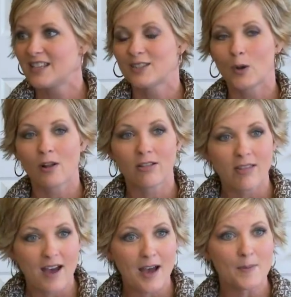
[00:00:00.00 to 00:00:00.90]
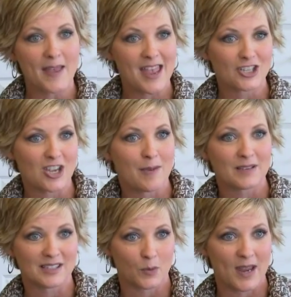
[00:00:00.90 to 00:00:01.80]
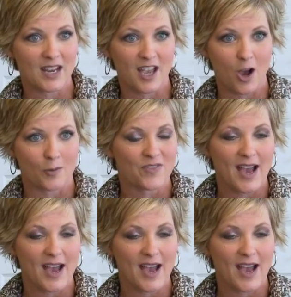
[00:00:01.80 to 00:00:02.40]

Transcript: So Club HM is the way to go.